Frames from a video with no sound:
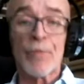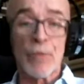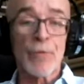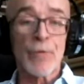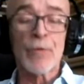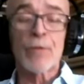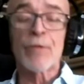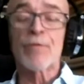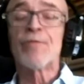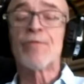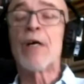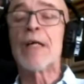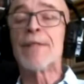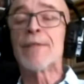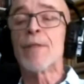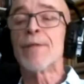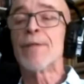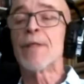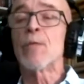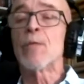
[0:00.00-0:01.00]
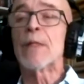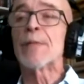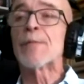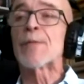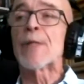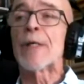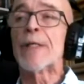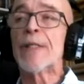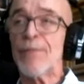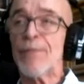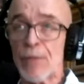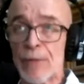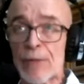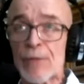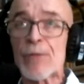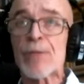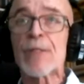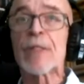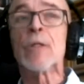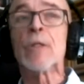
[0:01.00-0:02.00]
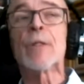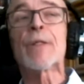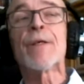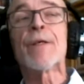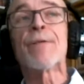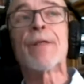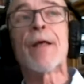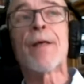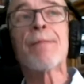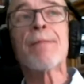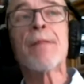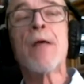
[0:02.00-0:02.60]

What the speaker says: and you can find it on their website if you're interested in looking at that.